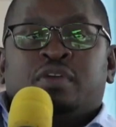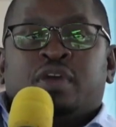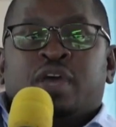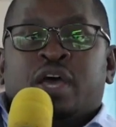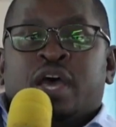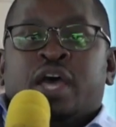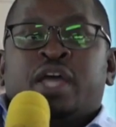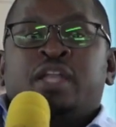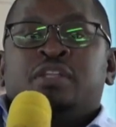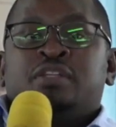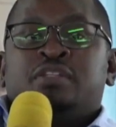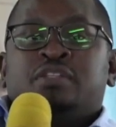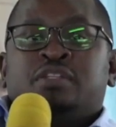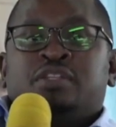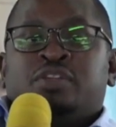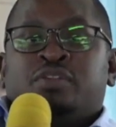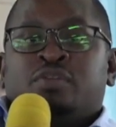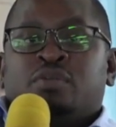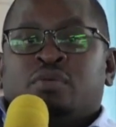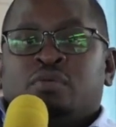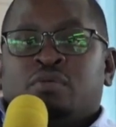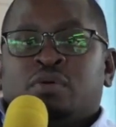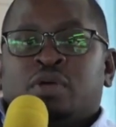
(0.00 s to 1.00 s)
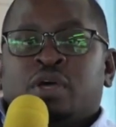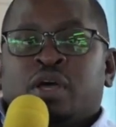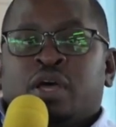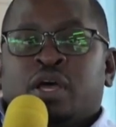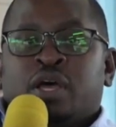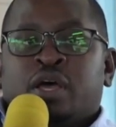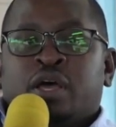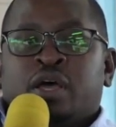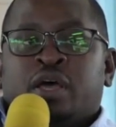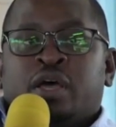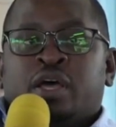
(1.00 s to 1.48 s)
and, you
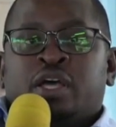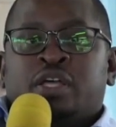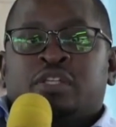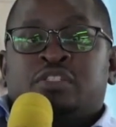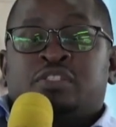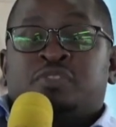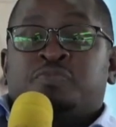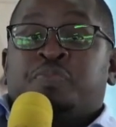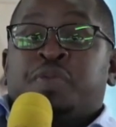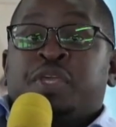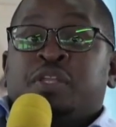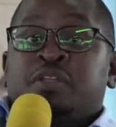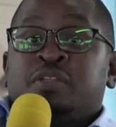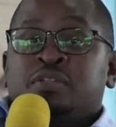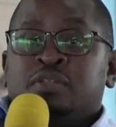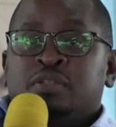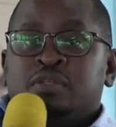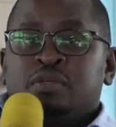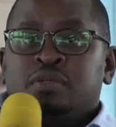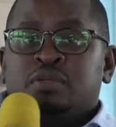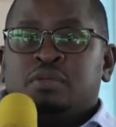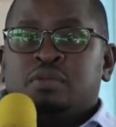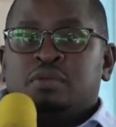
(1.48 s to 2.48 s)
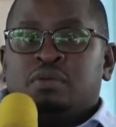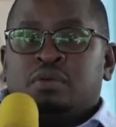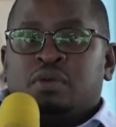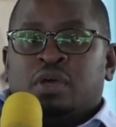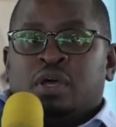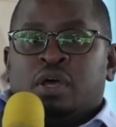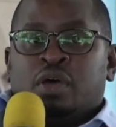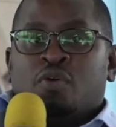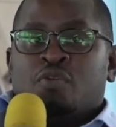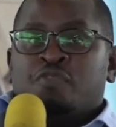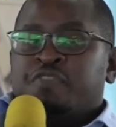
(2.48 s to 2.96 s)
know, speed
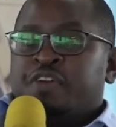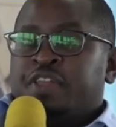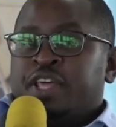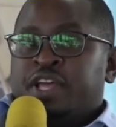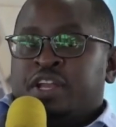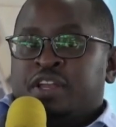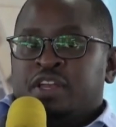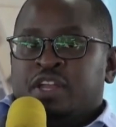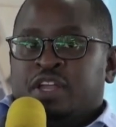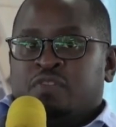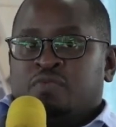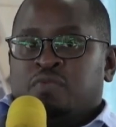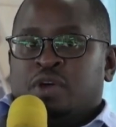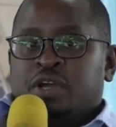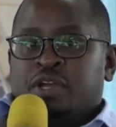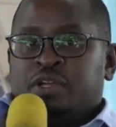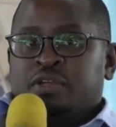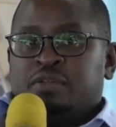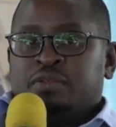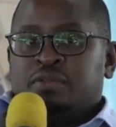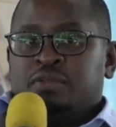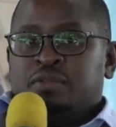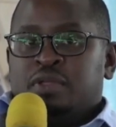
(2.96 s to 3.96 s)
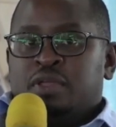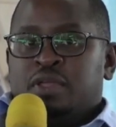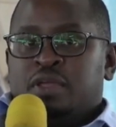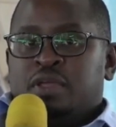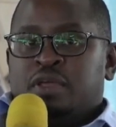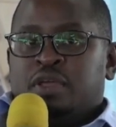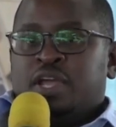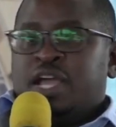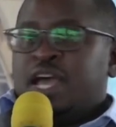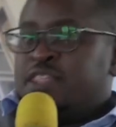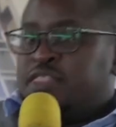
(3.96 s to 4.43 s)
over that network.
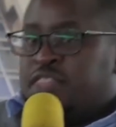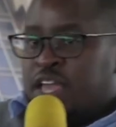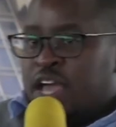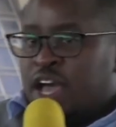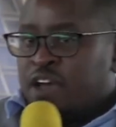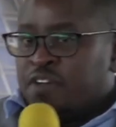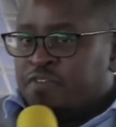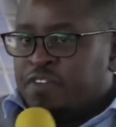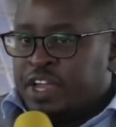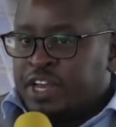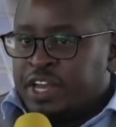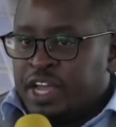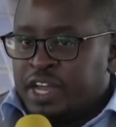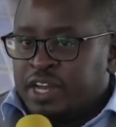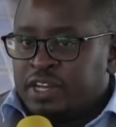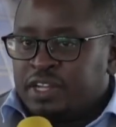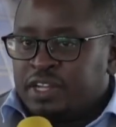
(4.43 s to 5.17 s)
Kathy, how have I done?